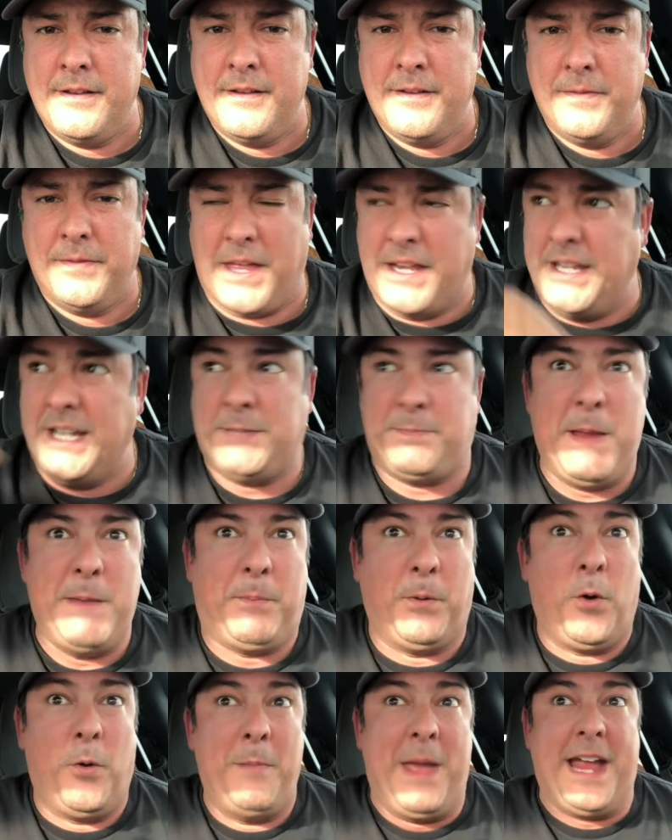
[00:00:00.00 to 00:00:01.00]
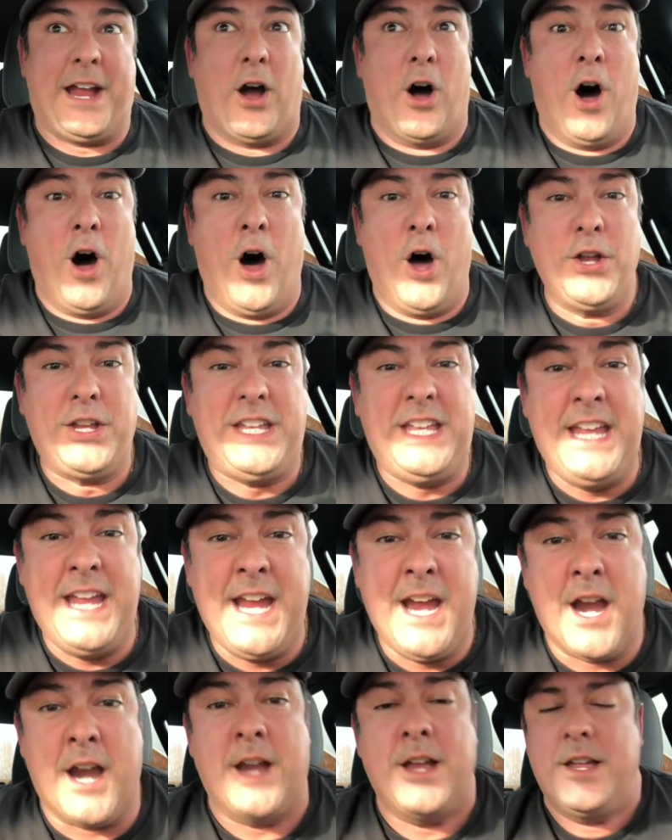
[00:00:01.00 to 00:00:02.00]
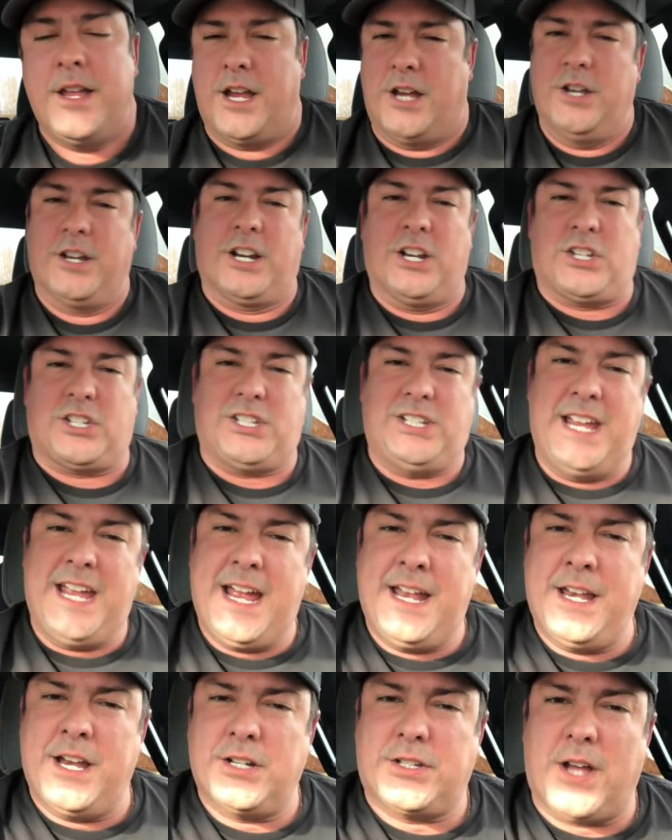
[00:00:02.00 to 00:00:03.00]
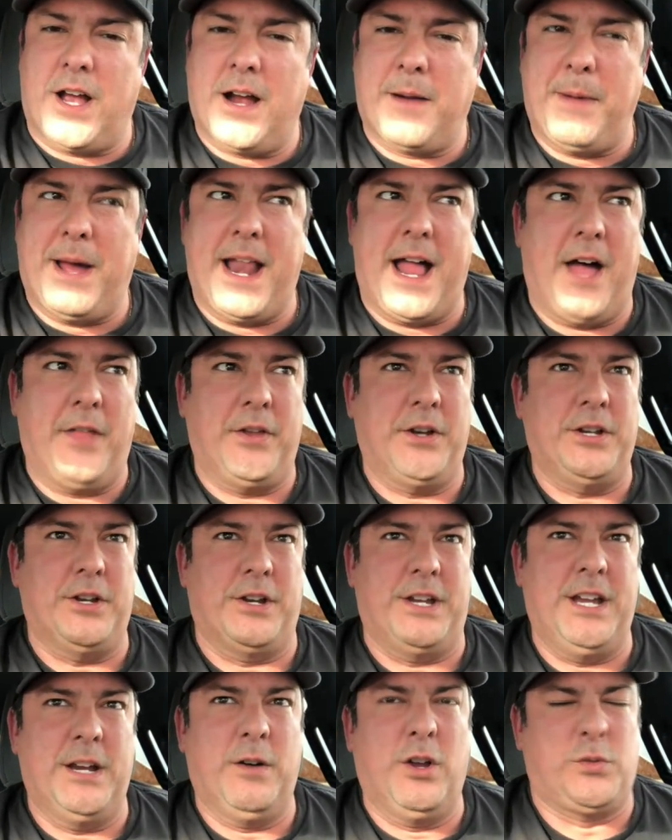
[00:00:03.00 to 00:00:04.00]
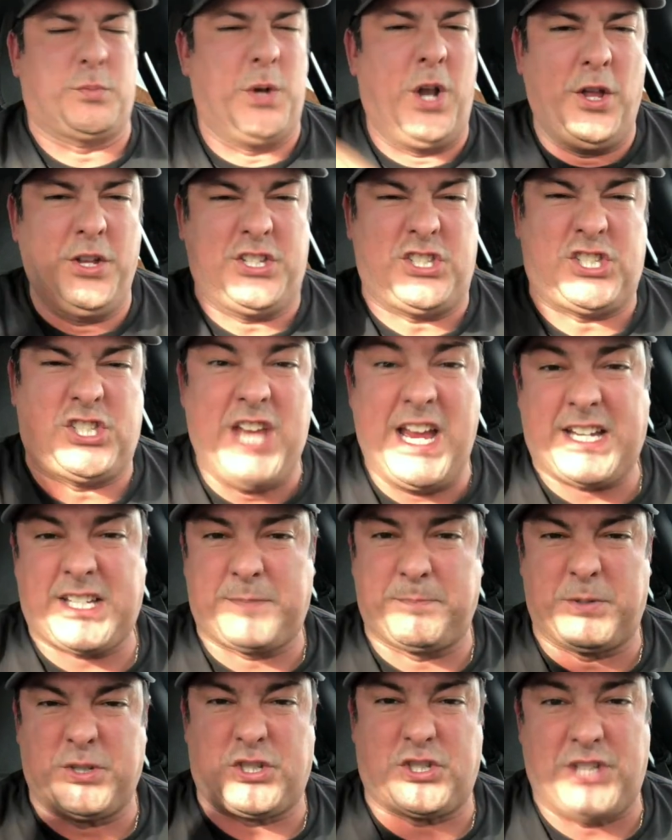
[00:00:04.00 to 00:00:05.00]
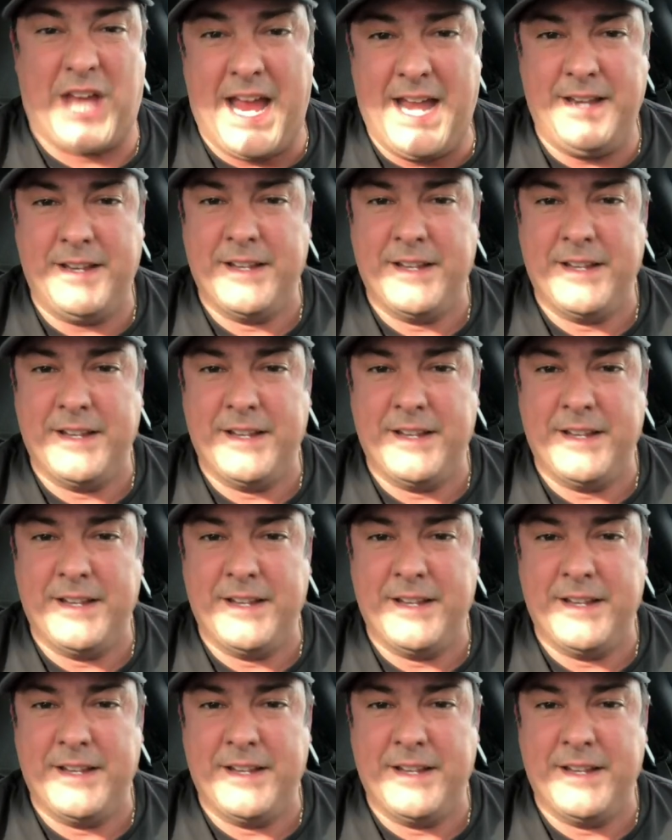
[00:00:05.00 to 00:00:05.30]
than these people will make all year. And you're going to stand there and talk about how they're your heroes when only 6%